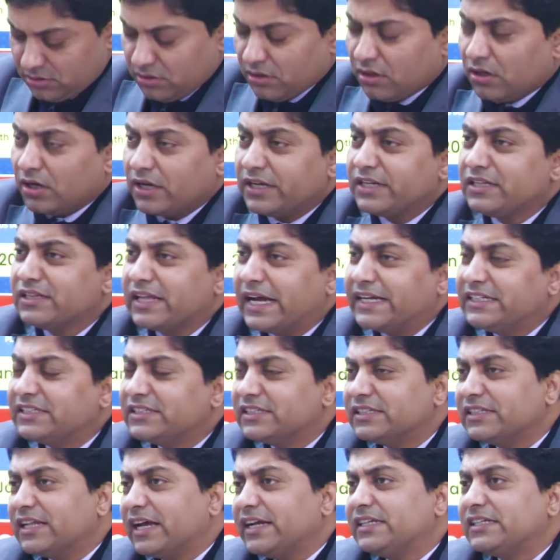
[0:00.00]
in
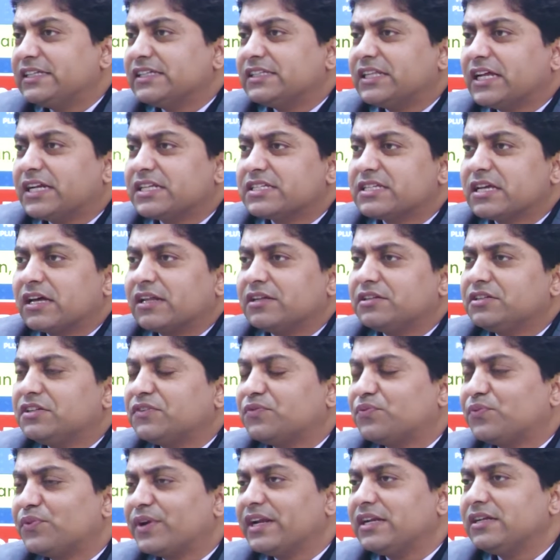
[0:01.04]
1990, there is a
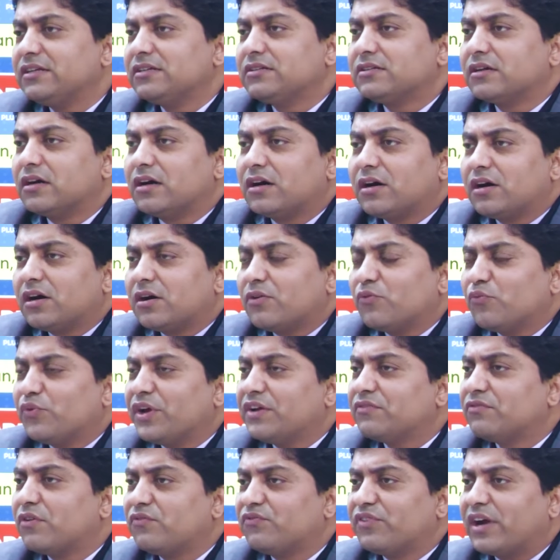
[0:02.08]
different wave
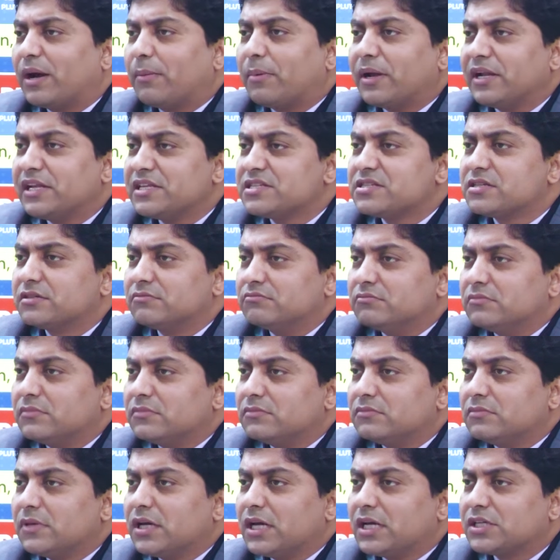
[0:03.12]
of feminism
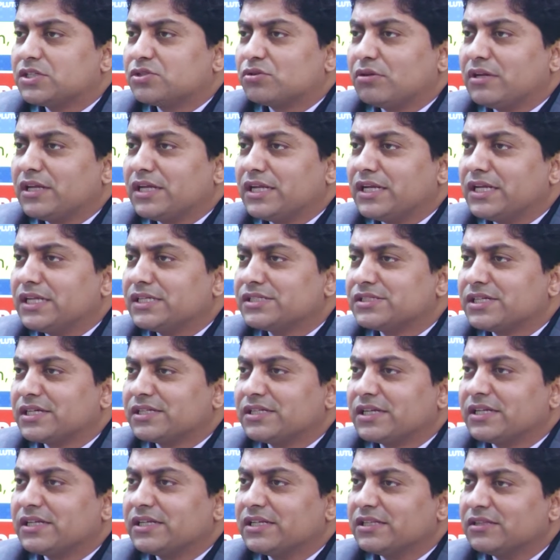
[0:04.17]
actually
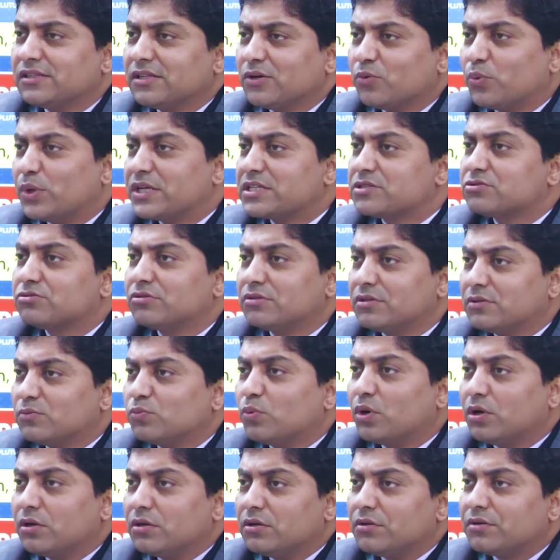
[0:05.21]
initiated in the Western
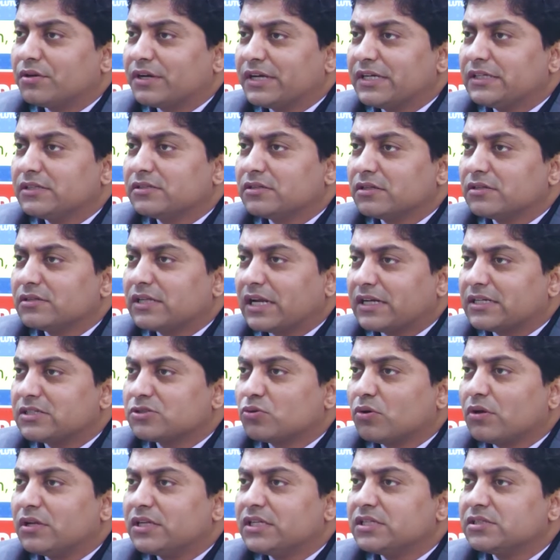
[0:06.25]
world, right? That is
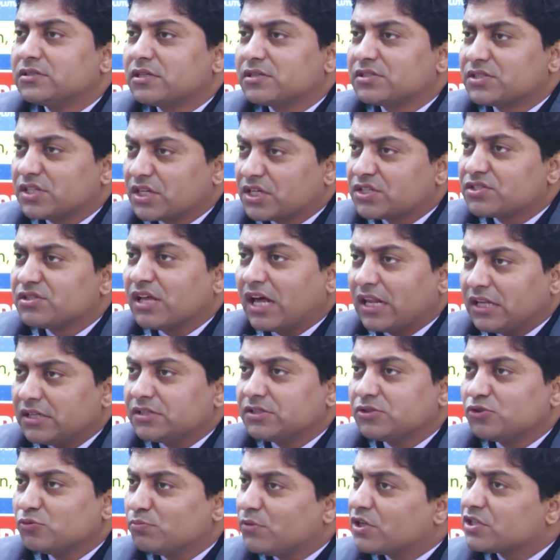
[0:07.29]
called intersectionality.
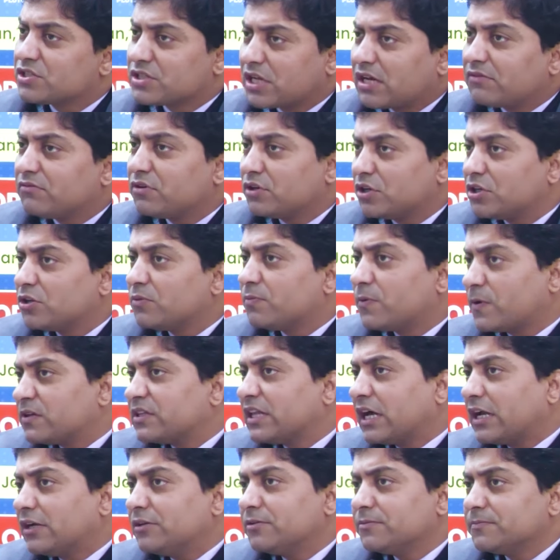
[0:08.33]
You must have heard about
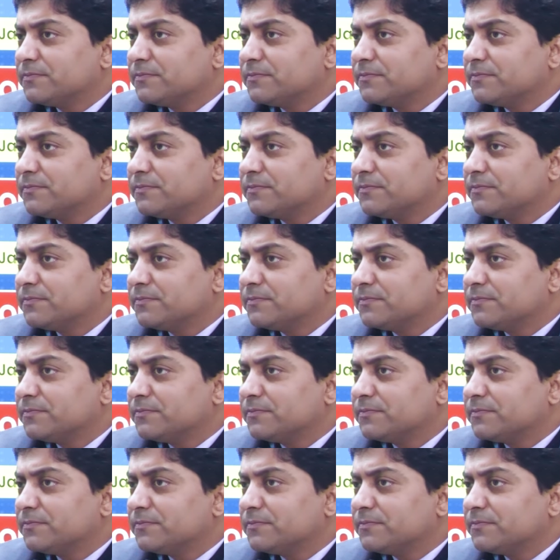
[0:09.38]
that.